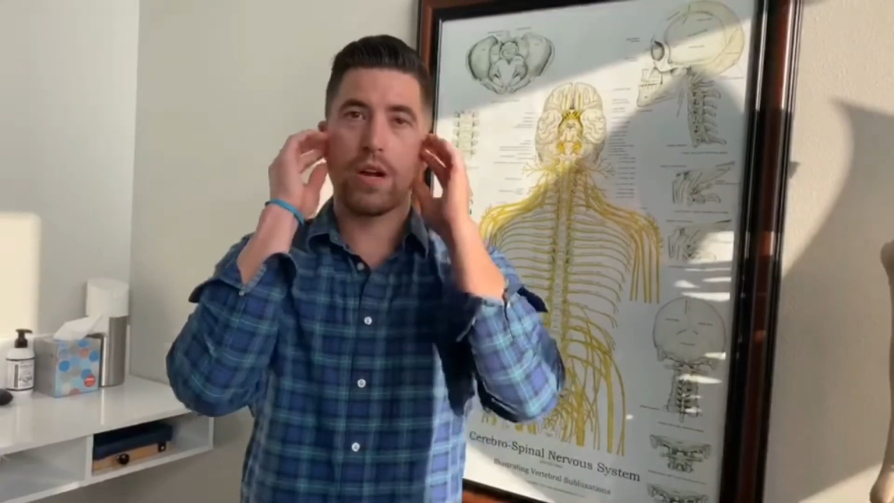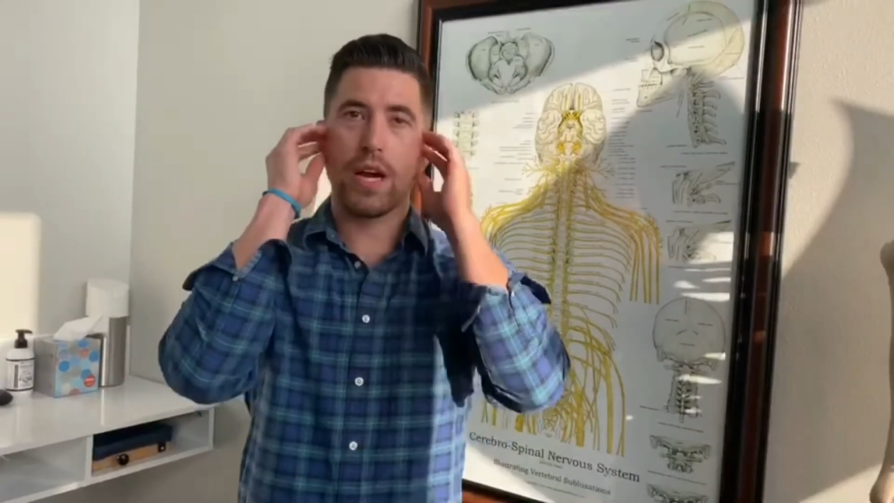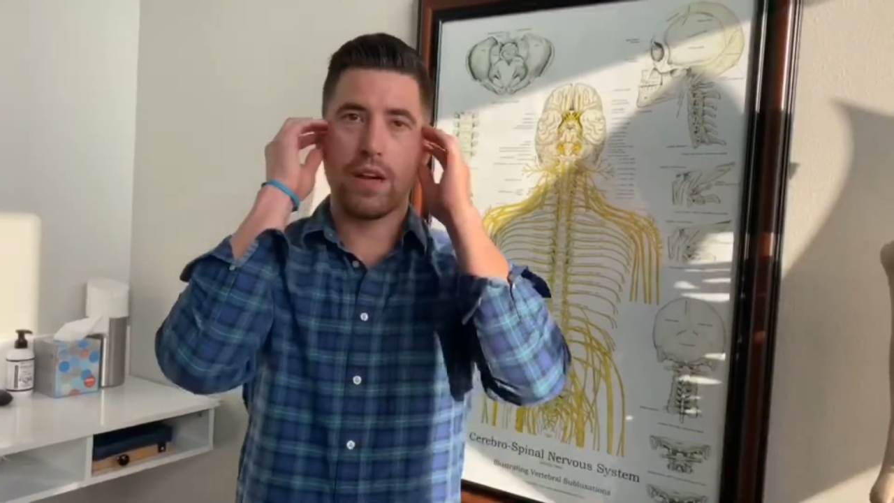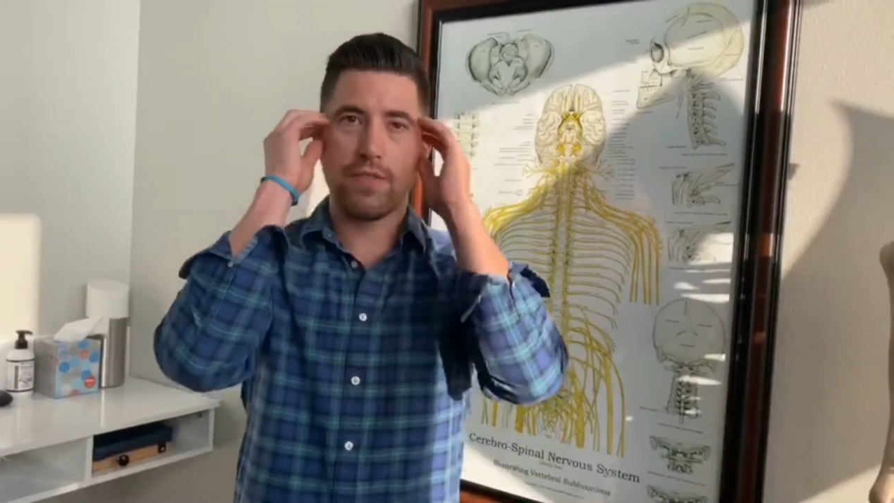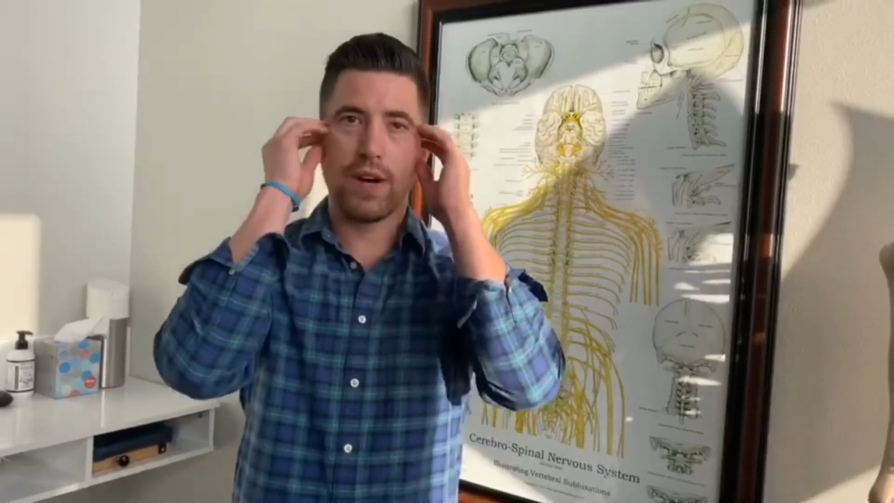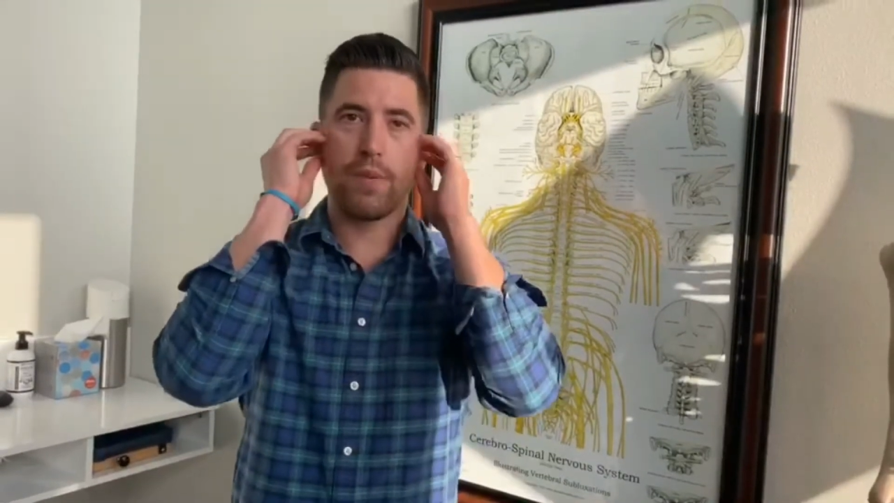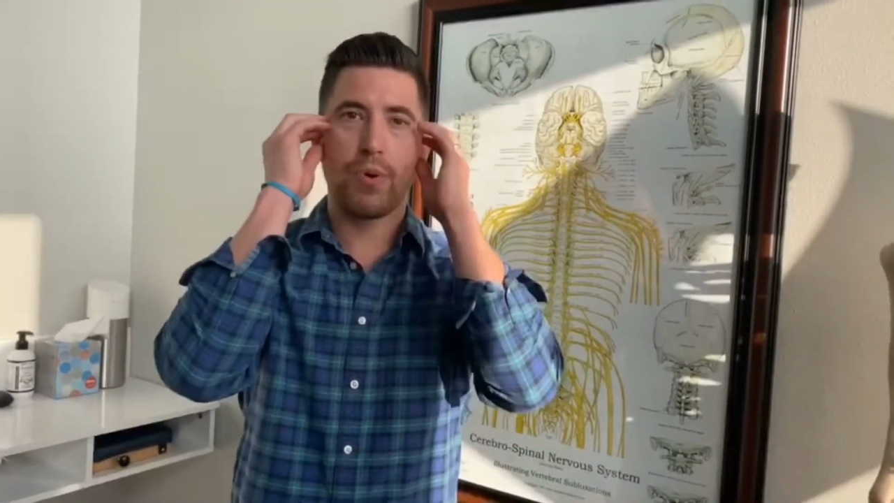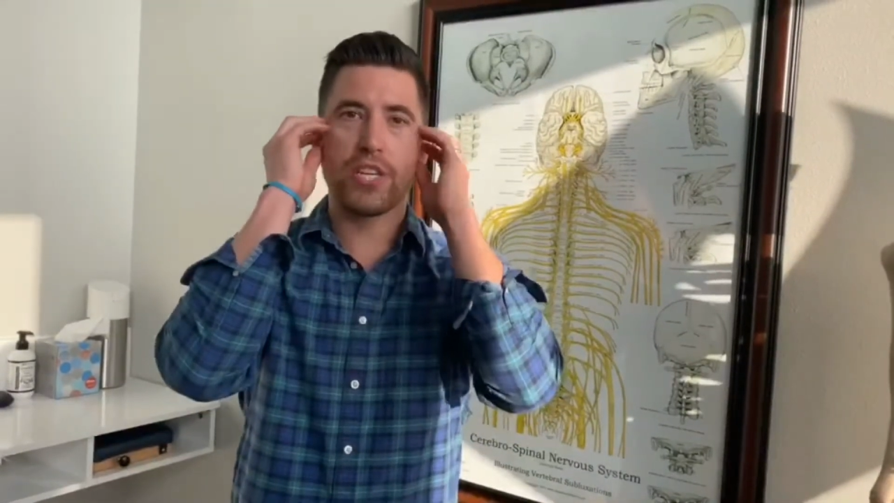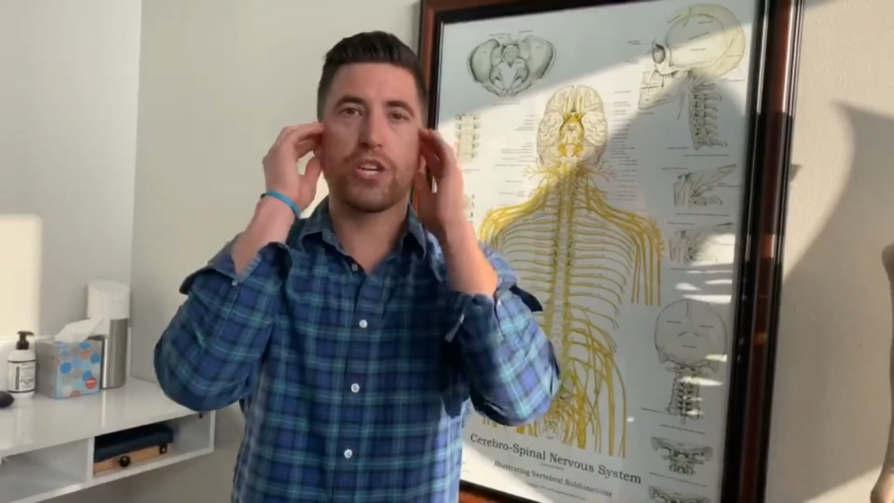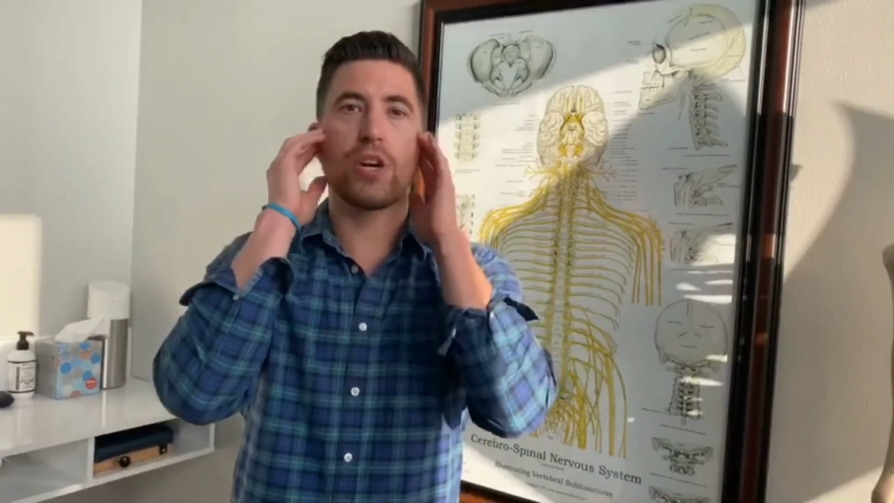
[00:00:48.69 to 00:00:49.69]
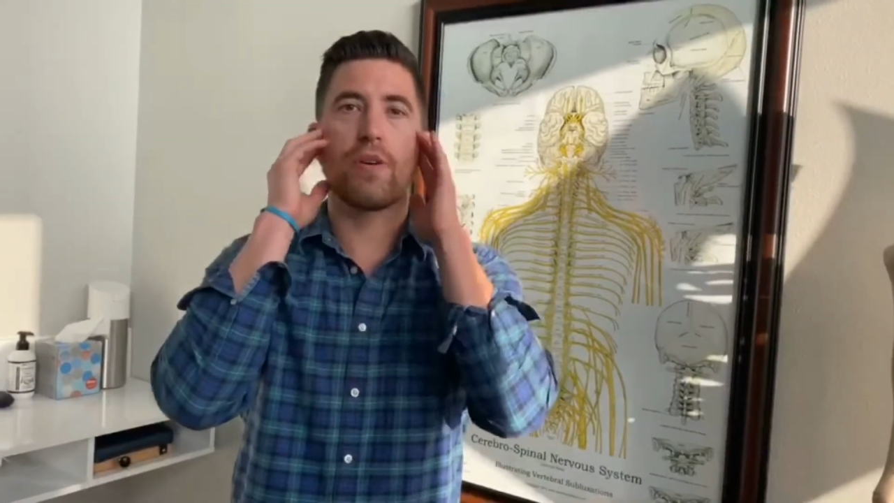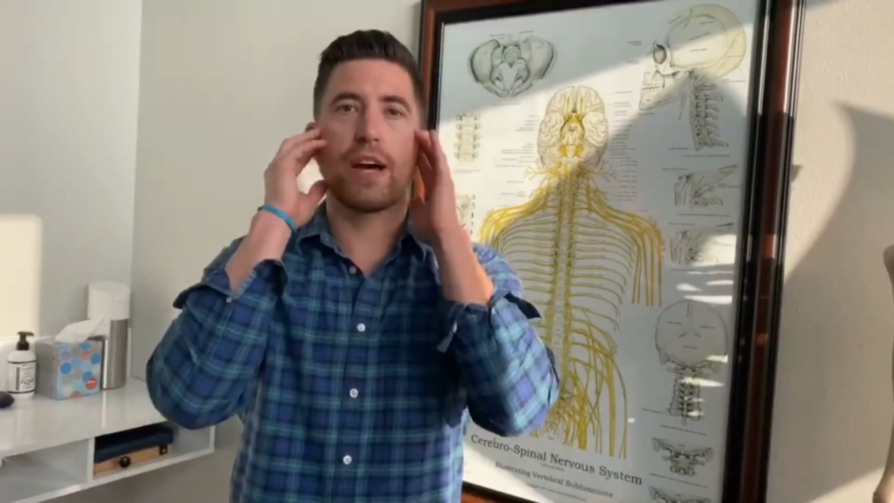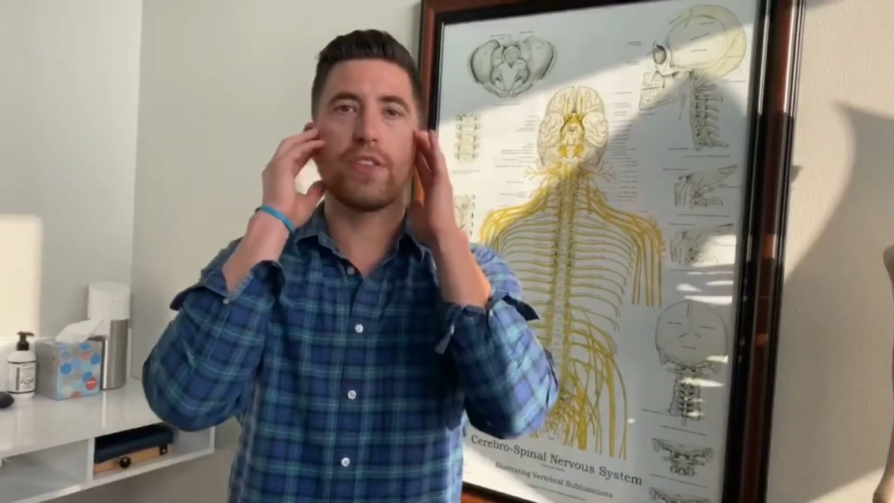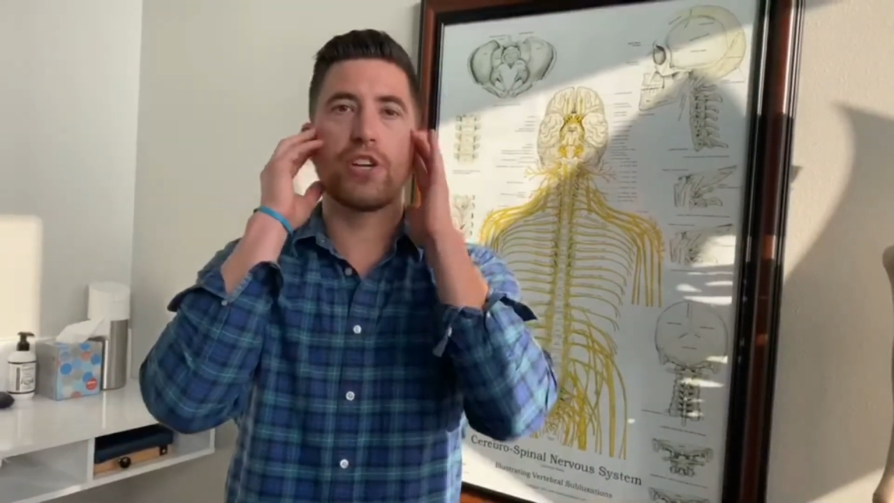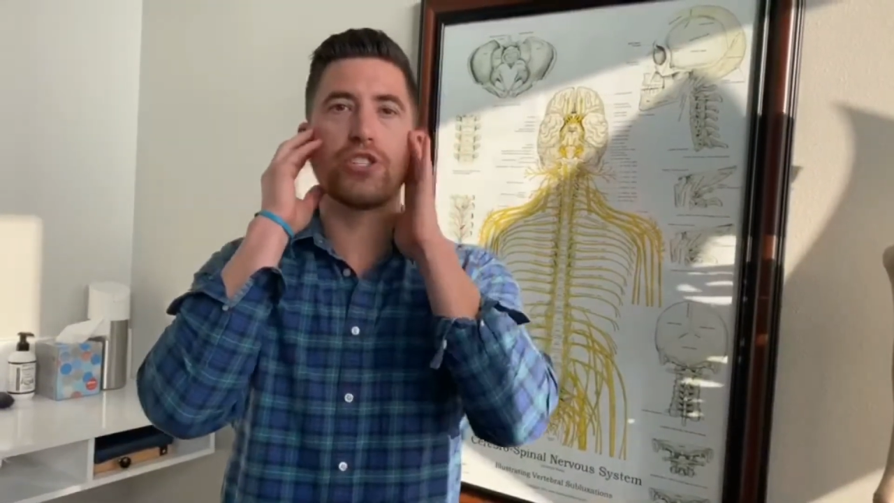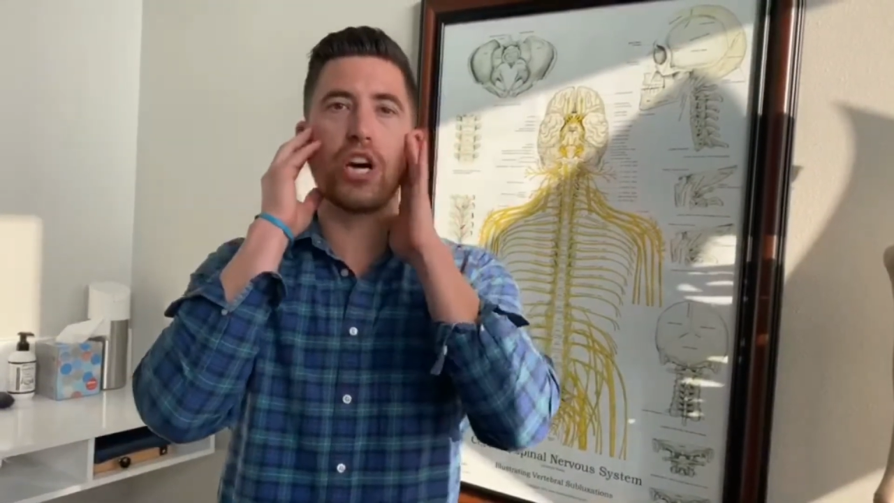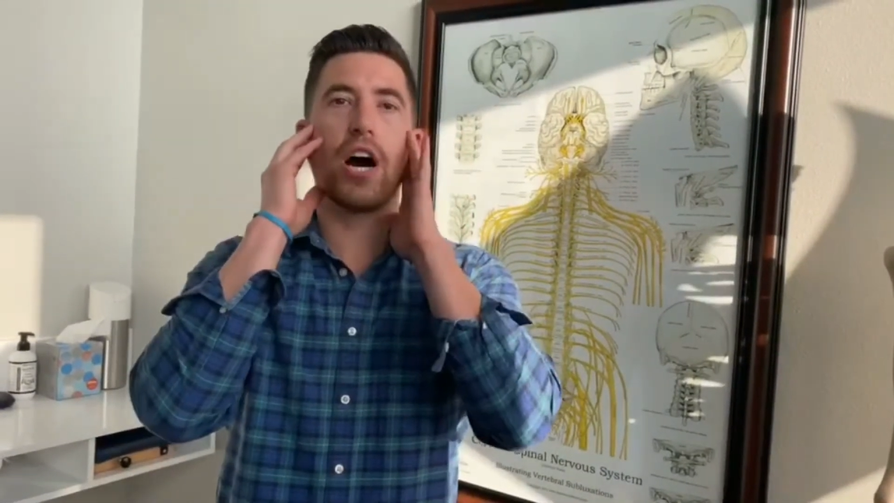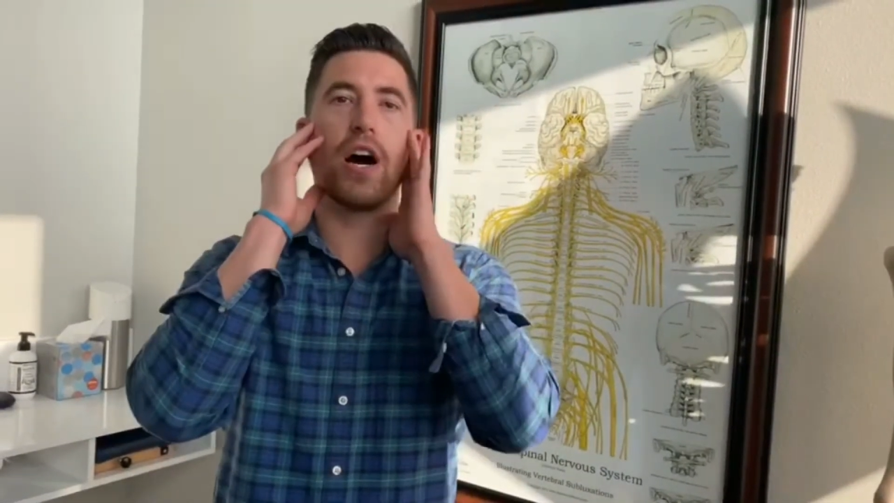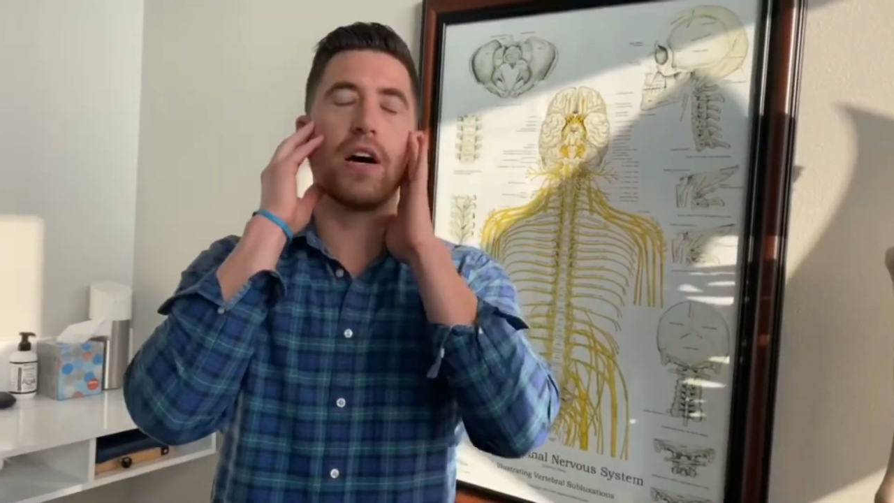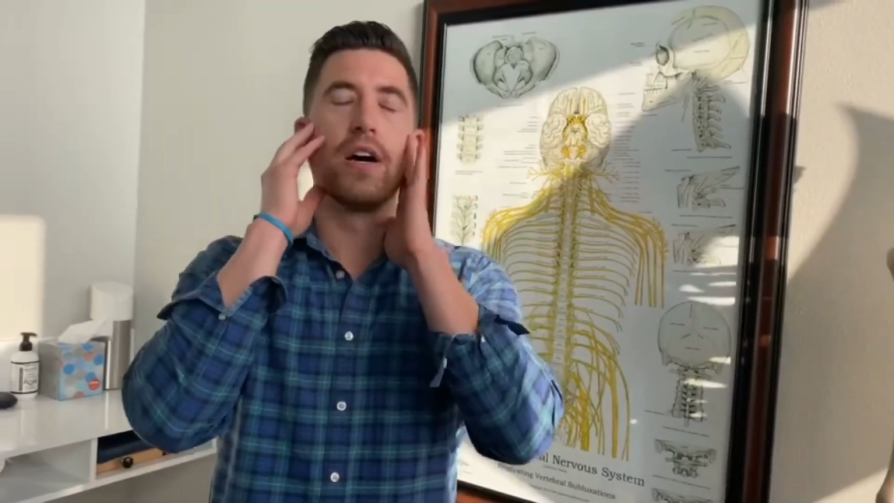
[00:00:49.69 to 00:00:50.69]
kind of a pressure around their jaw.